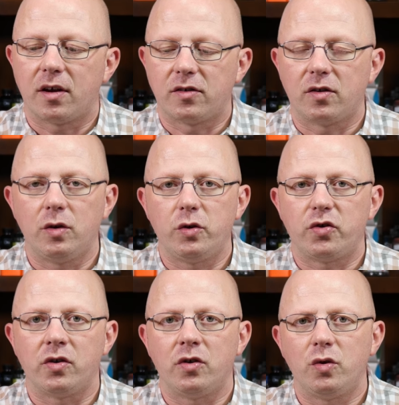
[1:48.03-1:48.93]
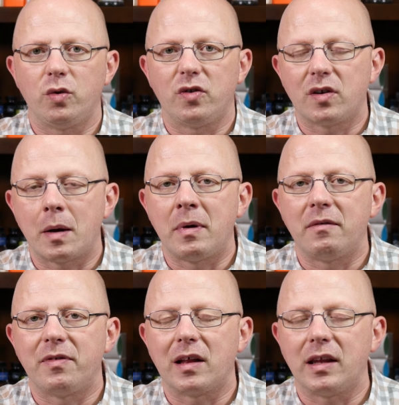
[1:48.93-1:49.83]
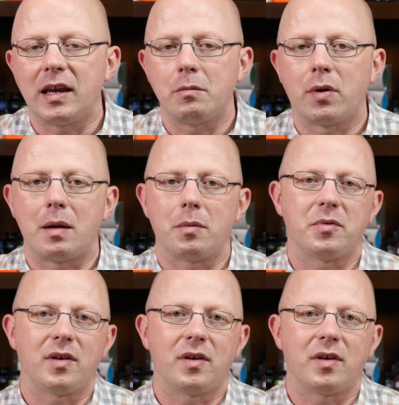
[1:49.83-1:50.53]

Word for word: a solution to some of the cleaning problems.